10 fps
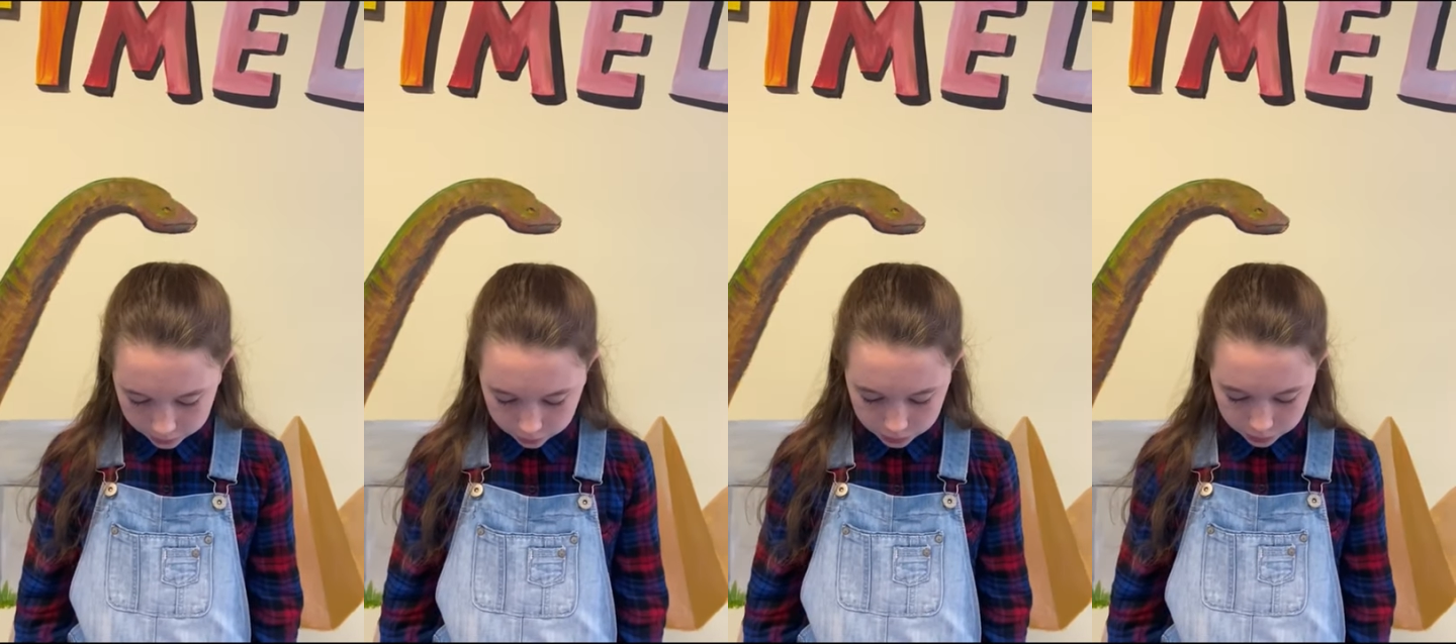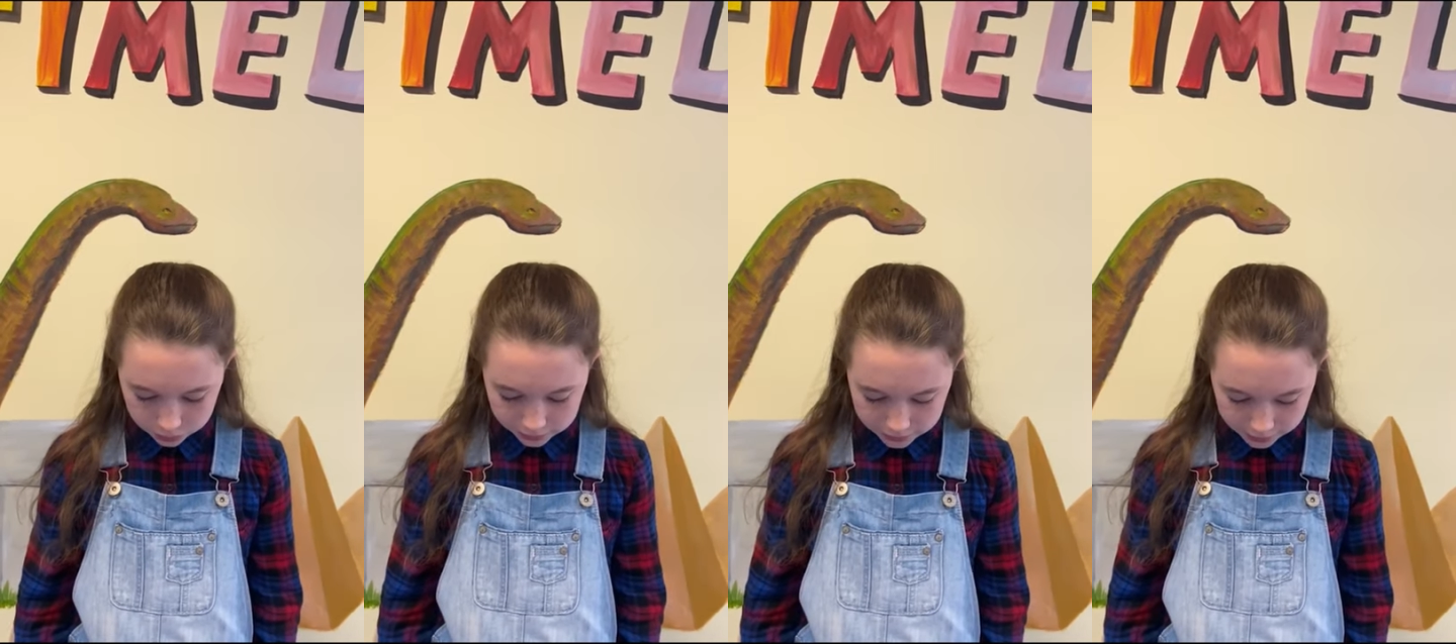and it was
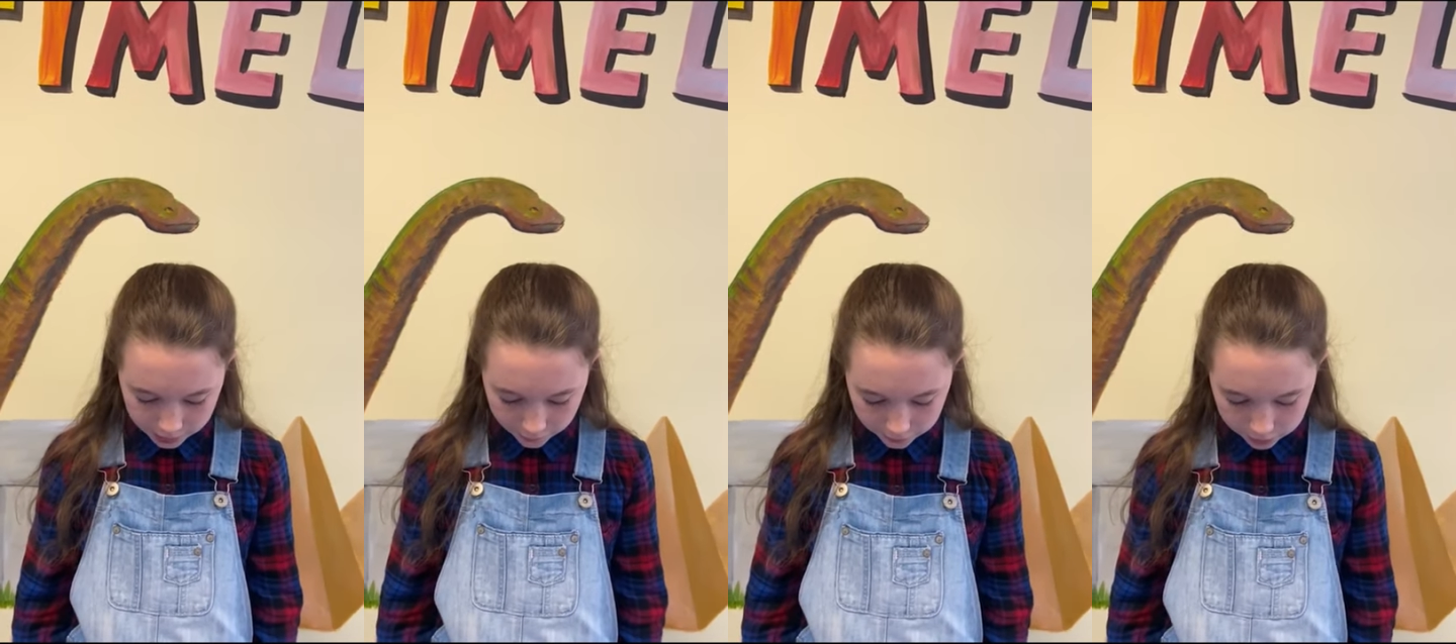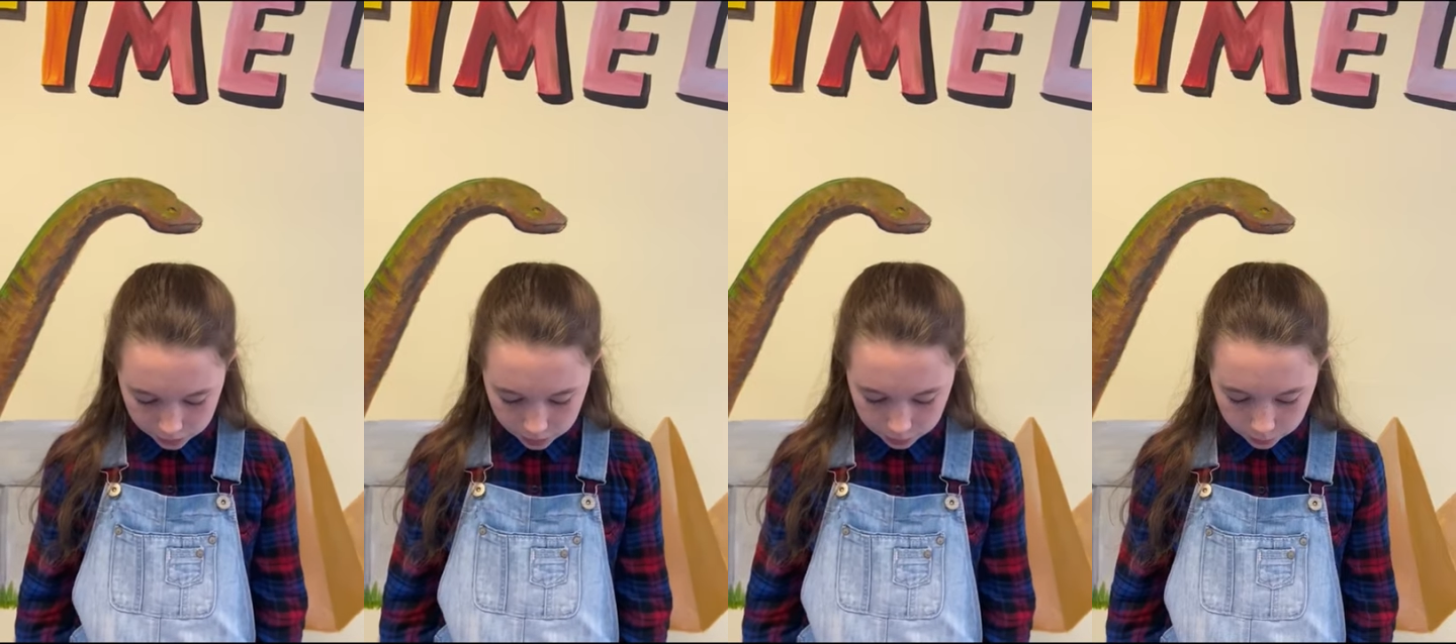pretty scary,
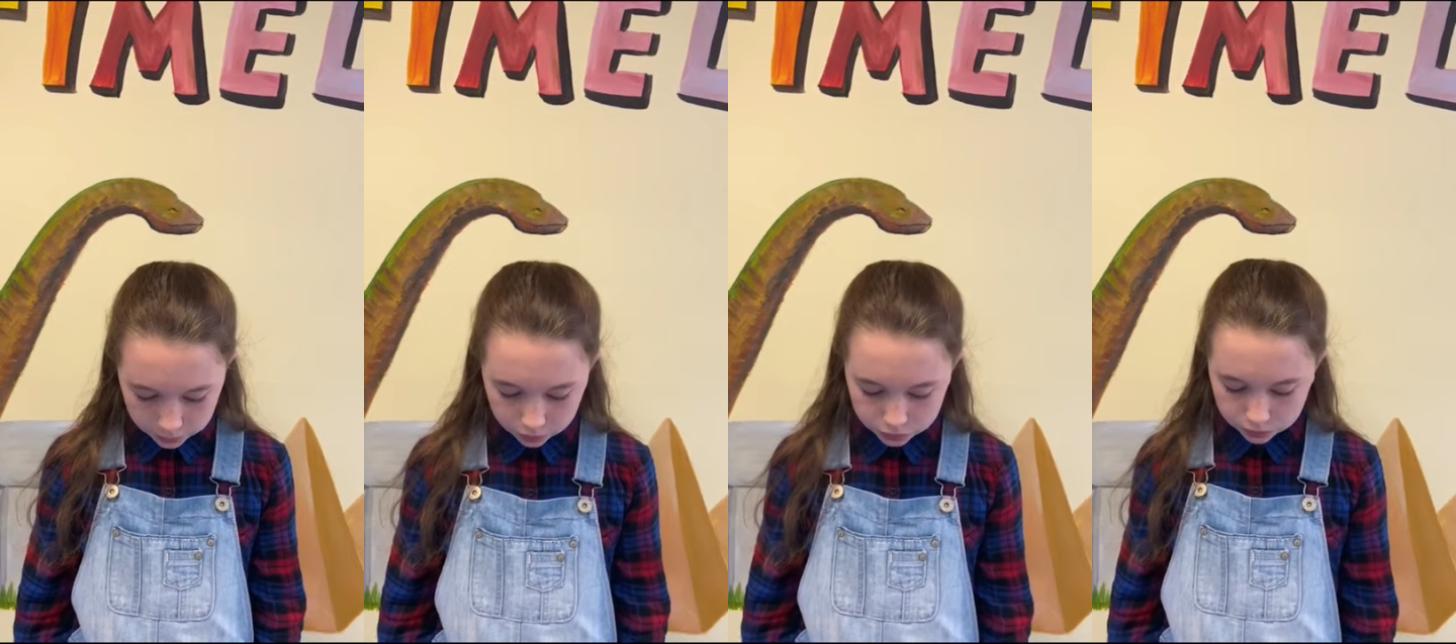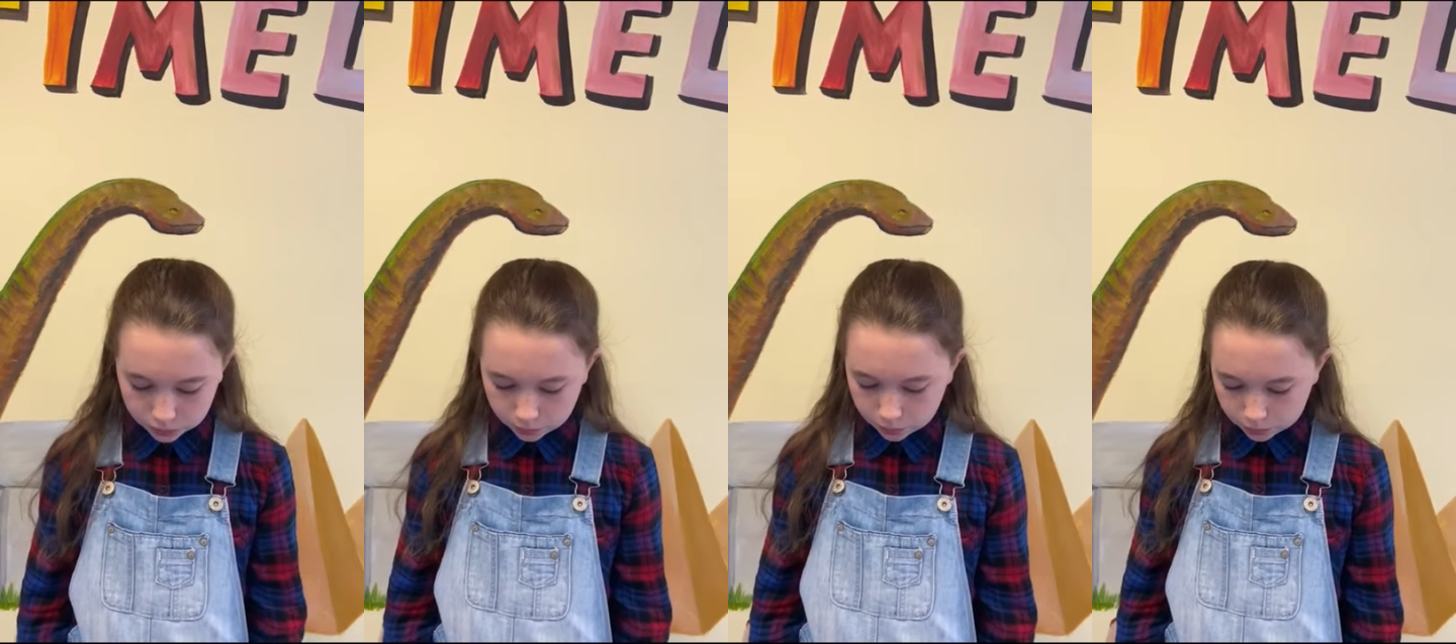but we got a
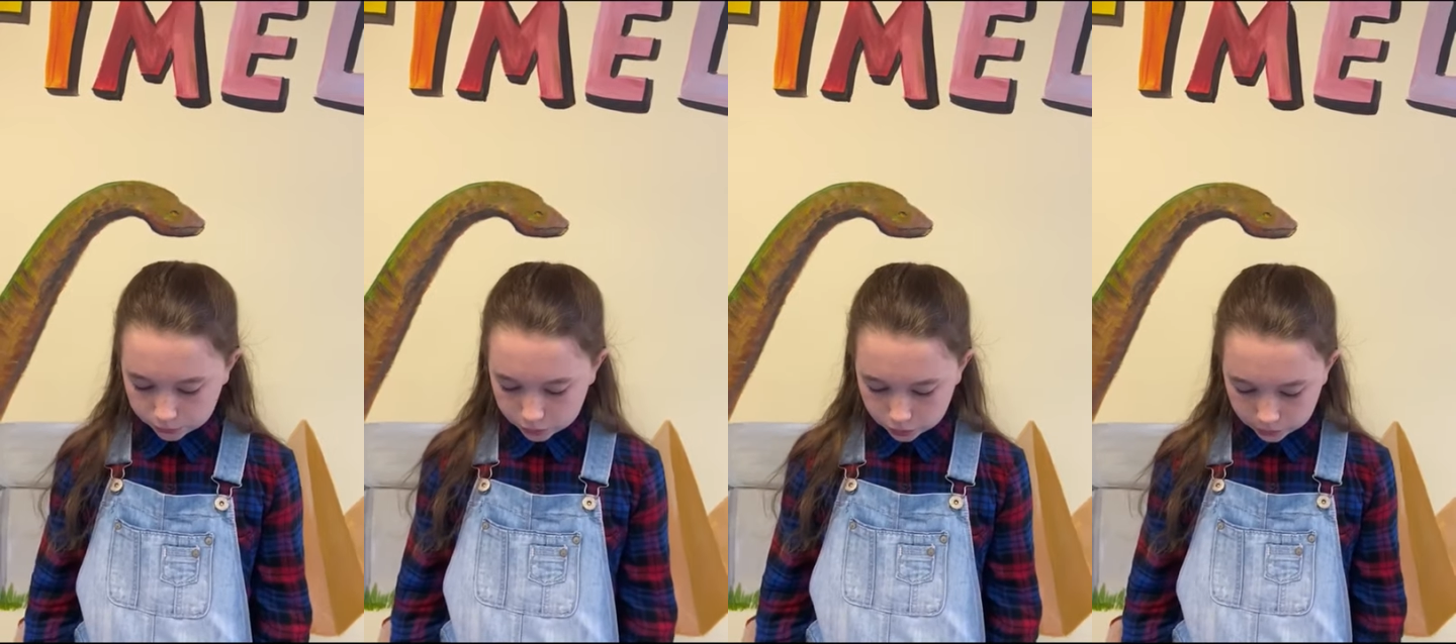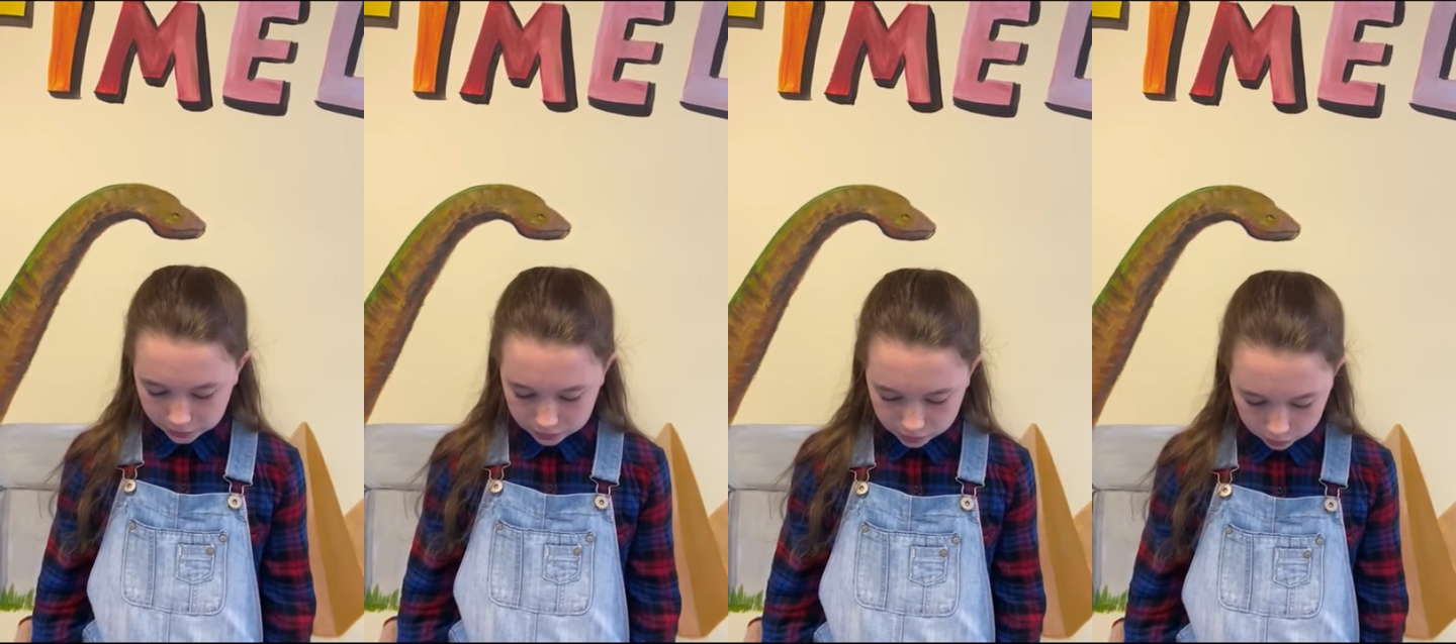reward for doing
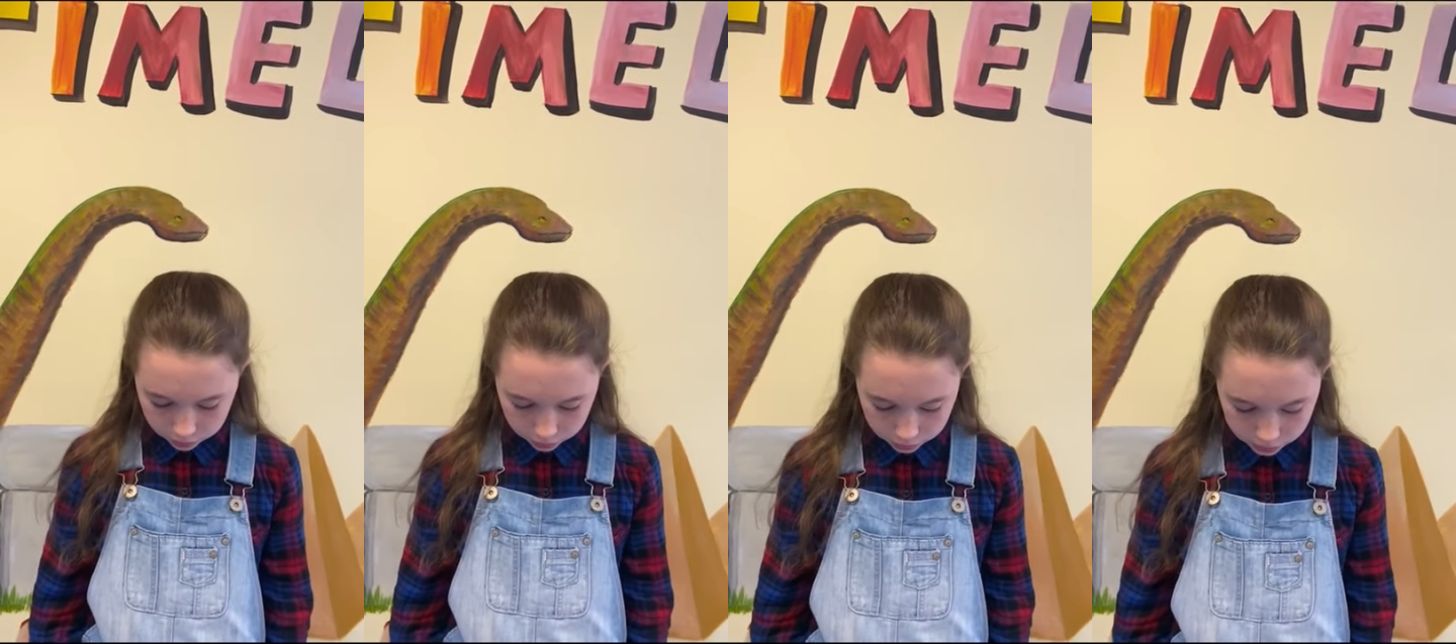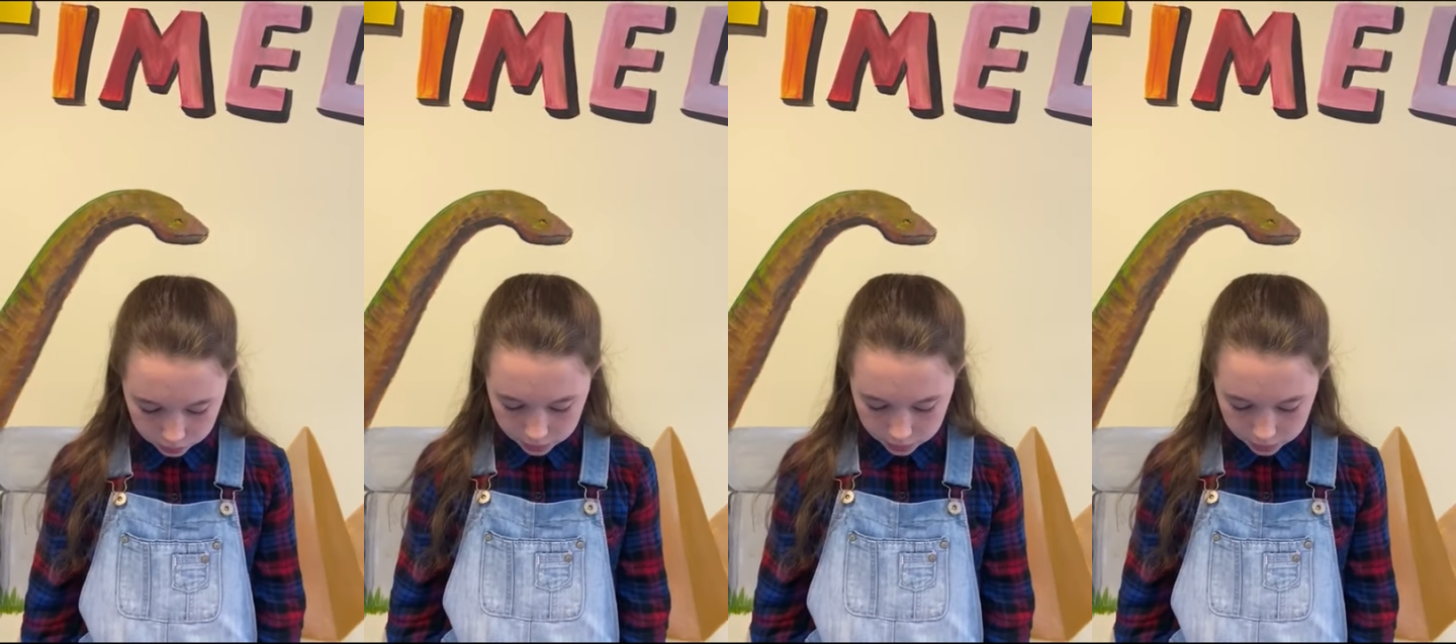it so good.